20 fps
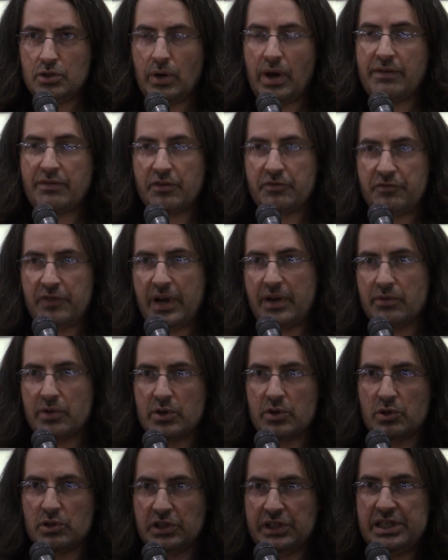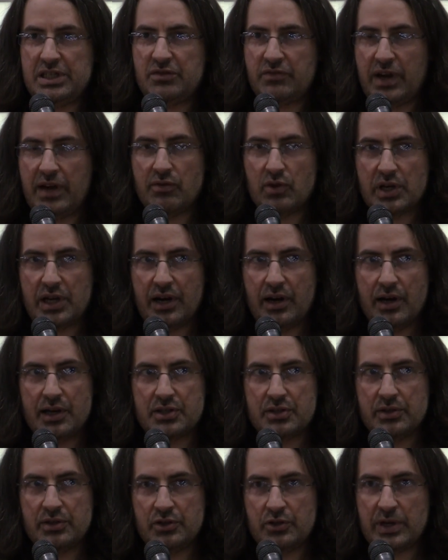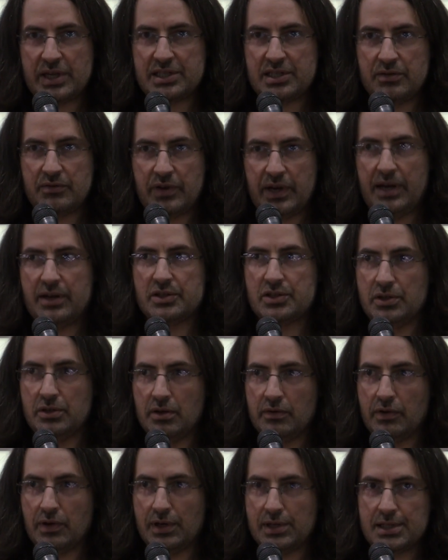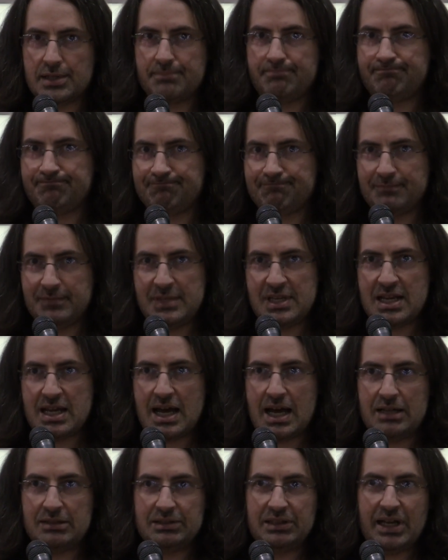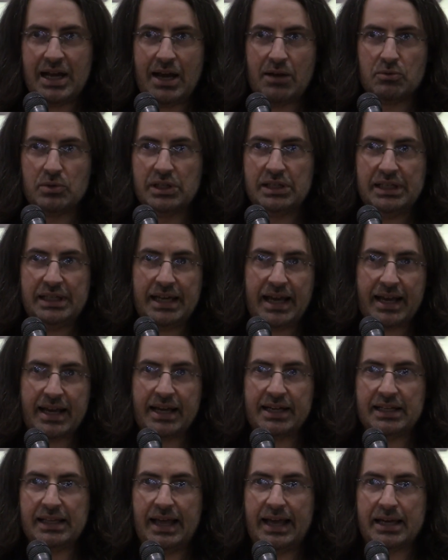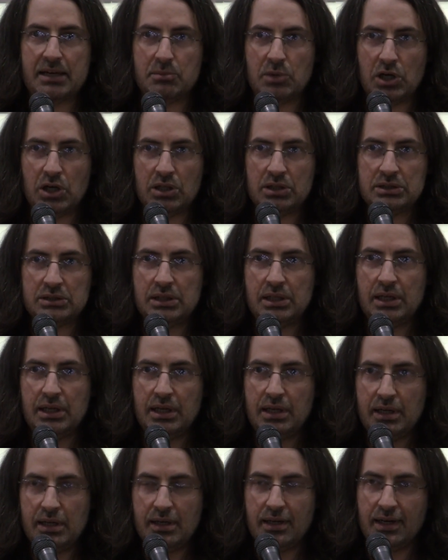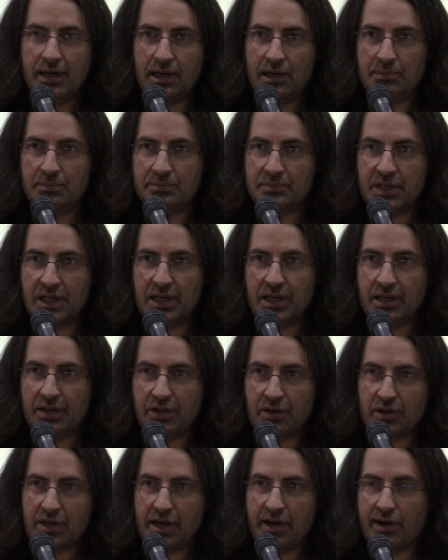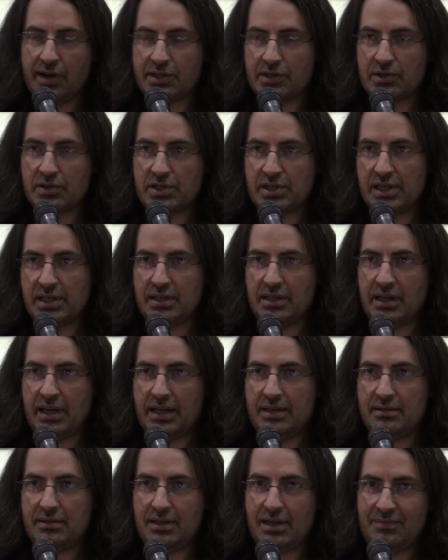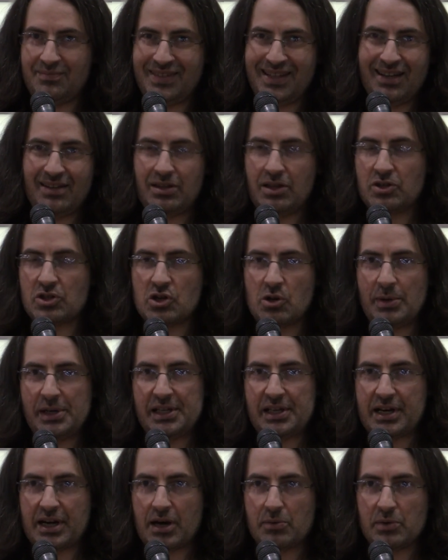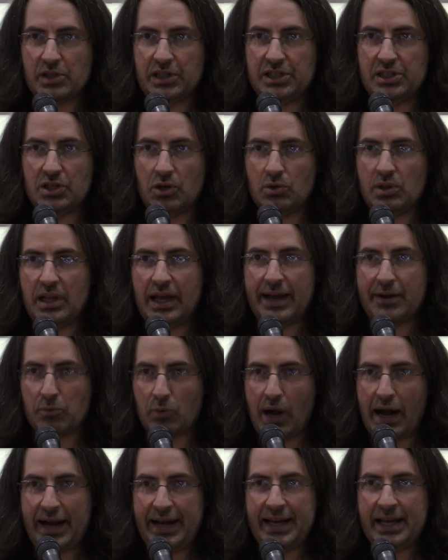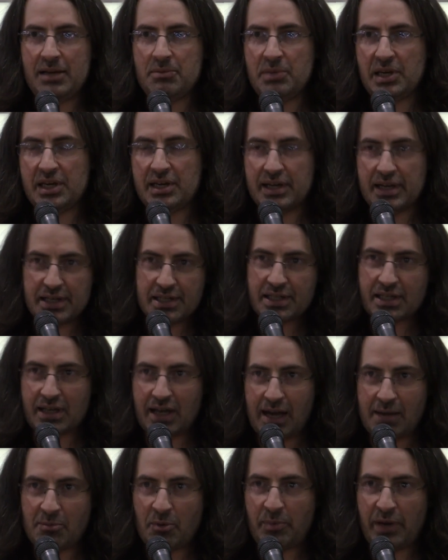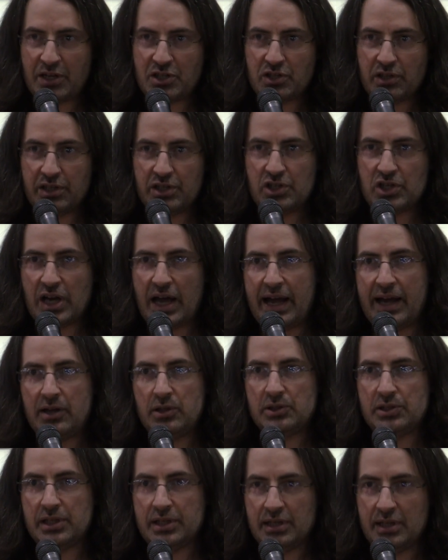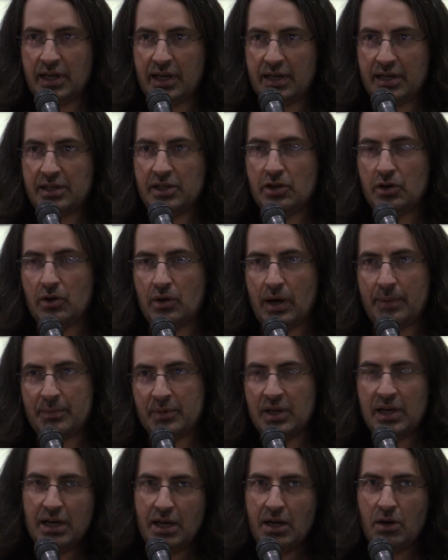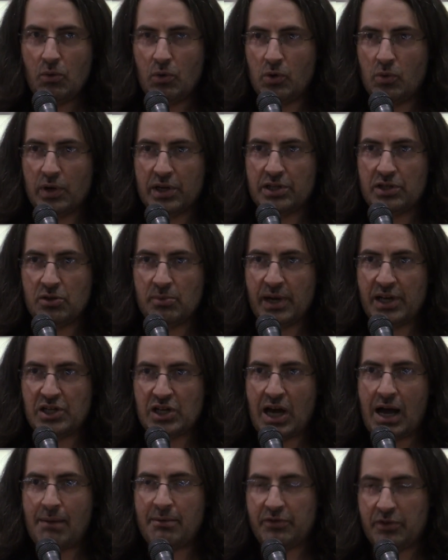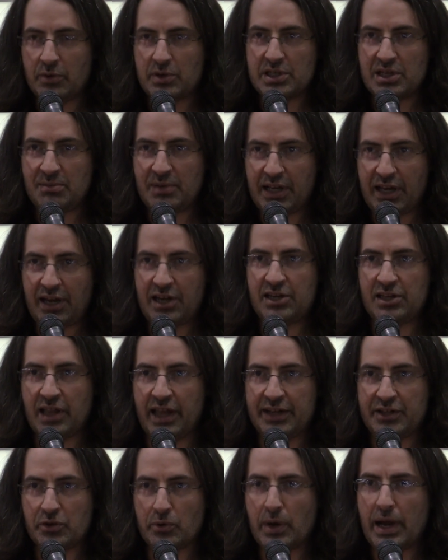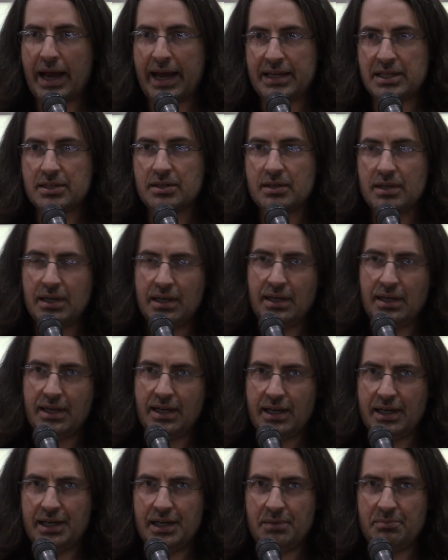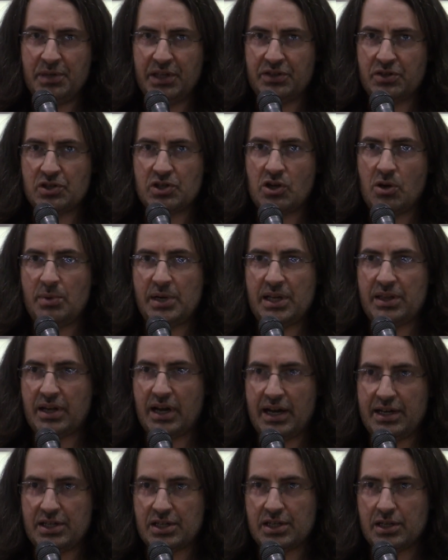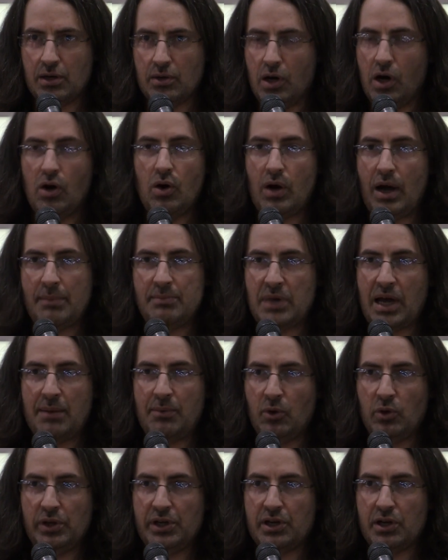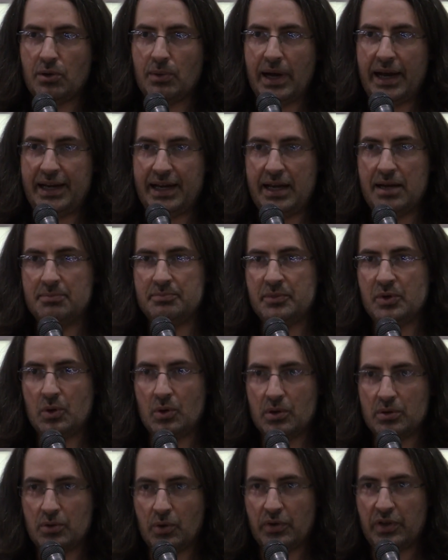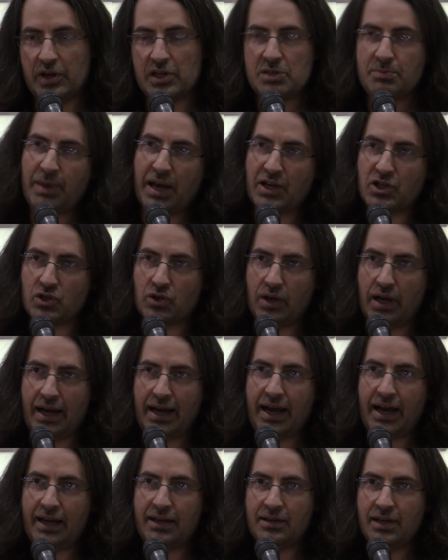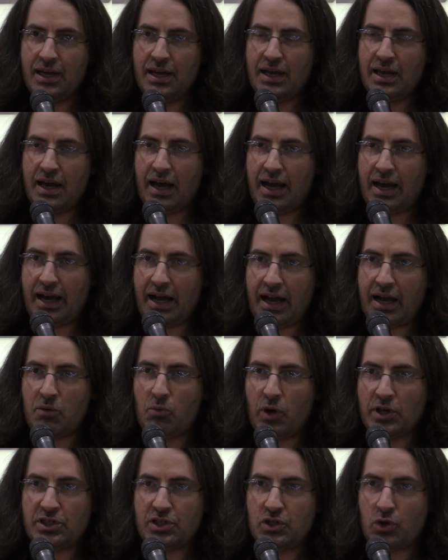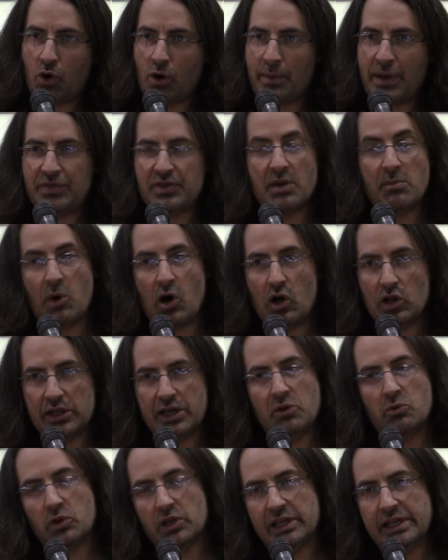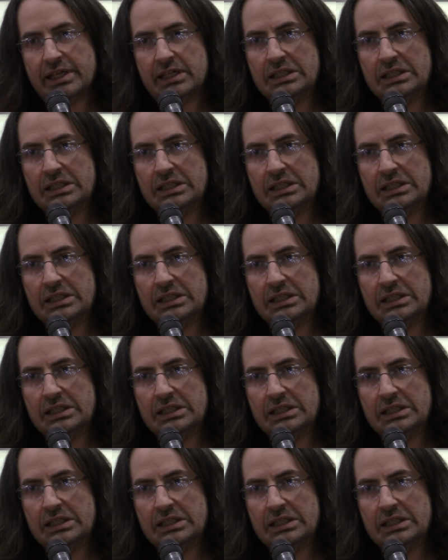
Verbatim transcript: Do I have a favorite or least favorite character in the Dresden Files universe? No, not really. I kind of like them all. Um, uh, they're characters that, that there's nobody that I really don't like writing because I'm a petulant child and, and you know I would want to do my job if there was somebody I didn't like to write. Uh, but there's nobody that I just go, oh, I'm, I'm only going to write him or, or they're special. I, I, I, I want to torment them all equally.